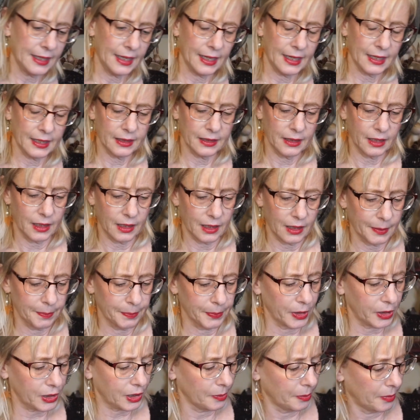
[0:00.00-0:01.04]
then uh,
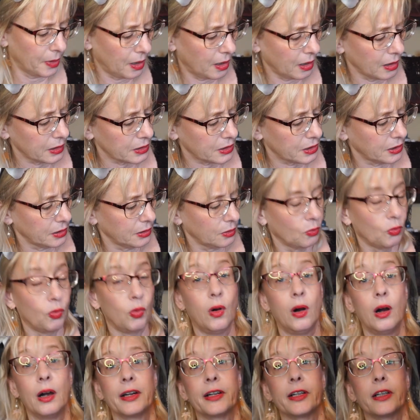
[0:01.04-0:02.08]
Bergamot
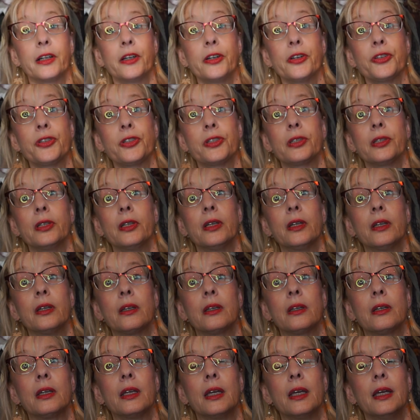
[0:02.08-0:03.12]
Waters.
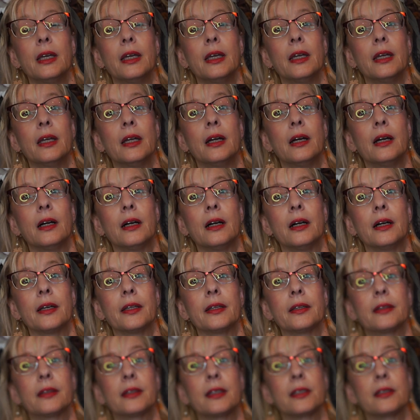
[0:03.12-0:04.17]

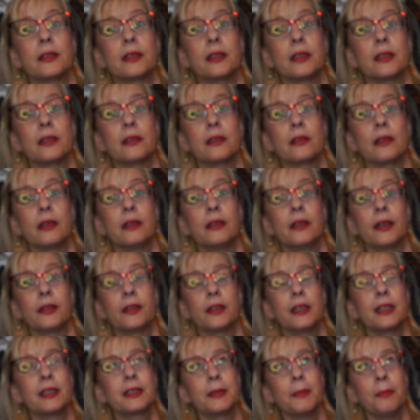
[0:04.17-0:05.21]
Uh, this is another,
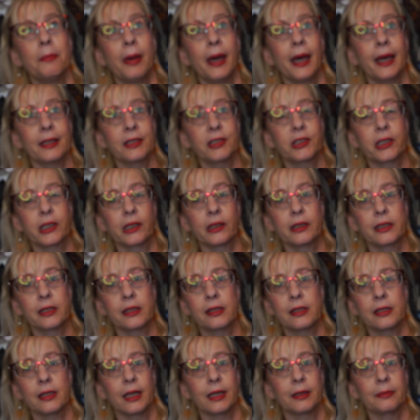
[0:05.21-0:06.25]
it's a masculine
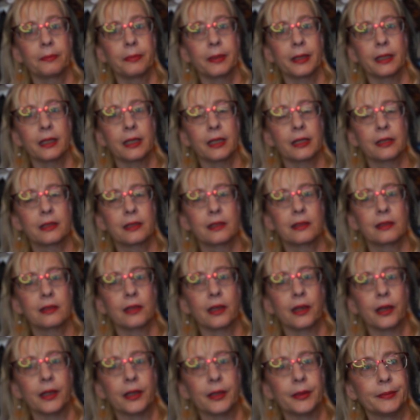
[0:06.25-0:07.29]
scent, but it's
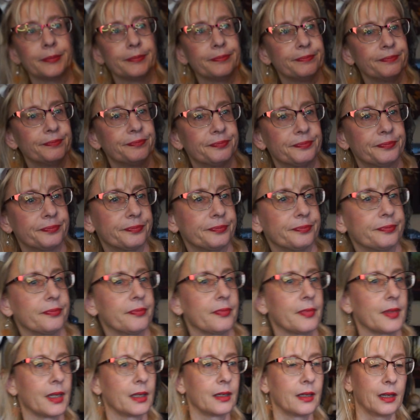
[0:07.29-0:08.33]
um,
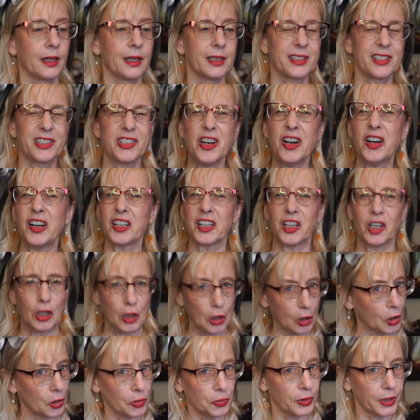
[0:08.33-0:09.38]
it's not
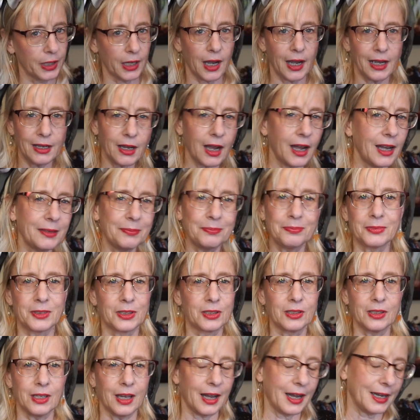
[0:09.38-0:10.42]
cloney. I,
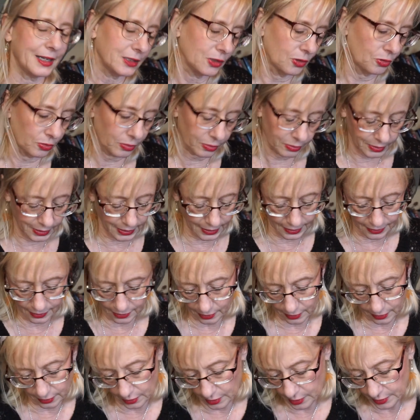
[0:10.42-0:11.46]
I, I don't get
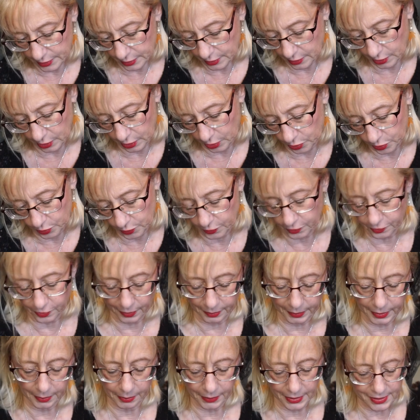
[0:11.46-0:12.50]
a lot of clone
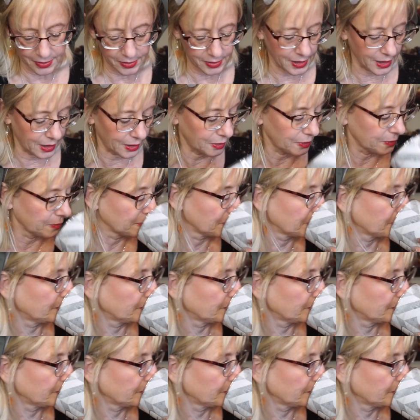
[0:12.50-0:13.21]
from it myself.